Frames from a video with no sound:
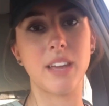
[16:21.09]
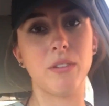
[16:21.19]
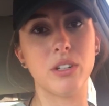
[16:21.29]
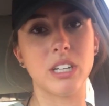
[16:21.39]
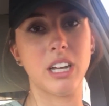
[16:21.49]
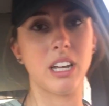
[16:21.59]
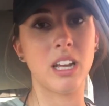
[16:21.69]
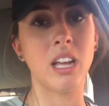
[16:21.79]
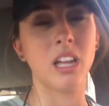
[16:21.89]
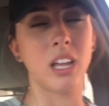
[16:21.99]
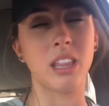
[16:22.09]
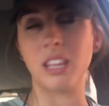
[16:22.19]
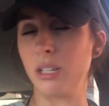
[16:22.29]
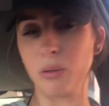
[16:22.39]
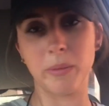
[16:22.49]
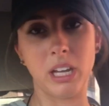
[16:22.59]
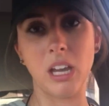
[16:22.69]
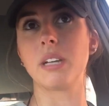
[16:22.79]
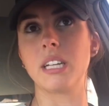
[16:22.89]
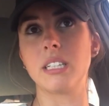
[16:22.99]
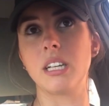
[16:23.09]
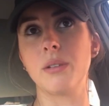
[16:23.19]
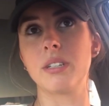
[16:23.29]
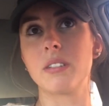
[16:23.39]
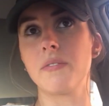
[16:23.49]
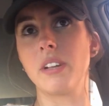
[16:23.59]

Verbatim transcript: If you did, these will be continuous